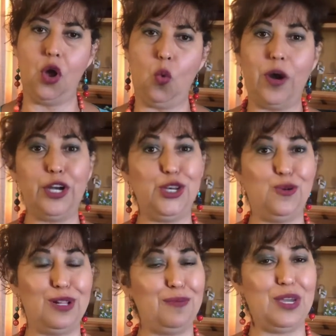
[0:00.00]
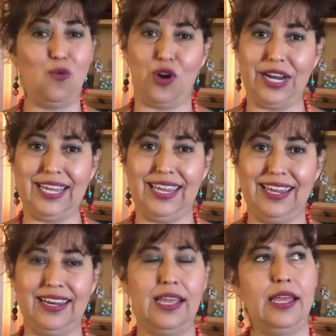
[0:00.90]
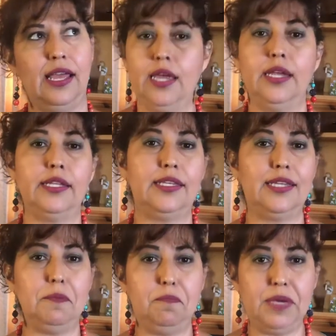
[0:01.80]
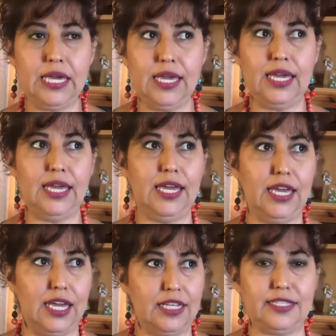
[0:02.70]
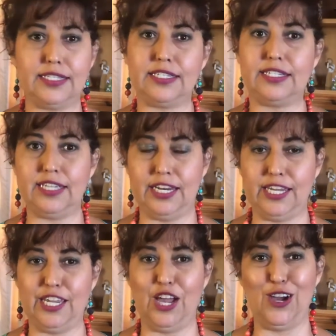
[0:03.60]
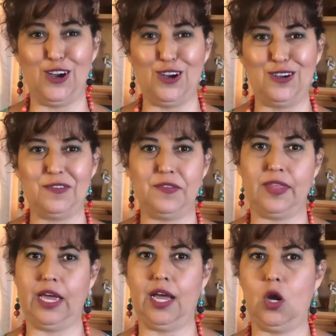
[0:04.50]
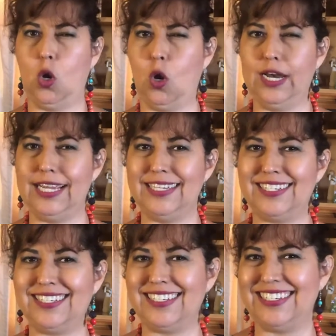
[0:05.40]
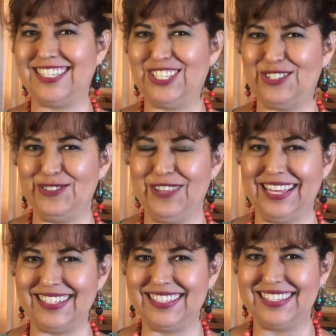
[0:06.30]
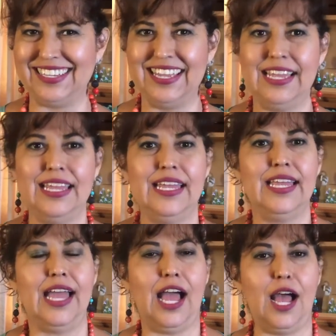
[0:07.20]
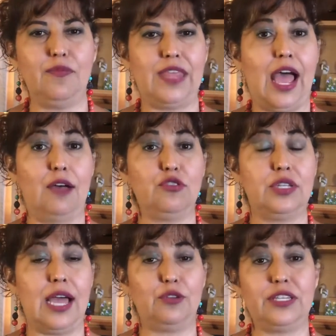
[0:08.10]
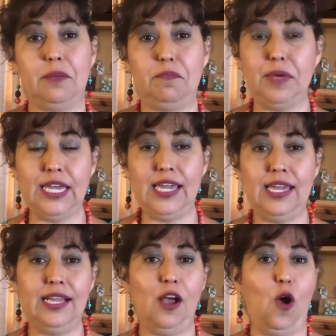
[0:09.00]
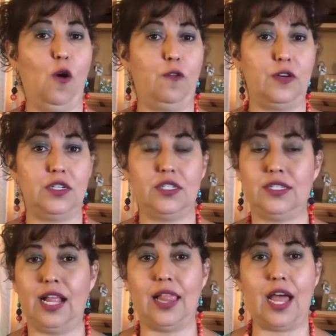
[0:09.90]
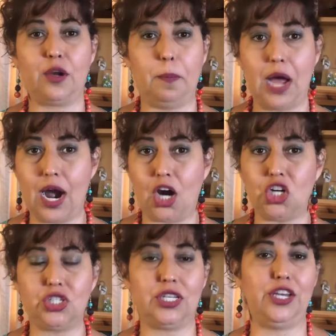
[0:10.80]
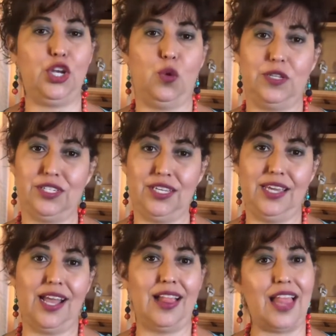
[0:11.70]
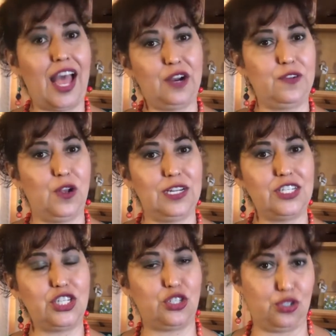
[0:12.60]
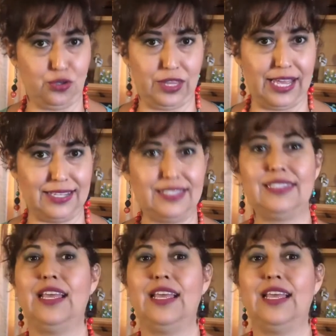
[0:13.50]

where you will be working. Tempe is the city of the college students. Downtown Tempe offers a lot of bars, and you will see a lot of college students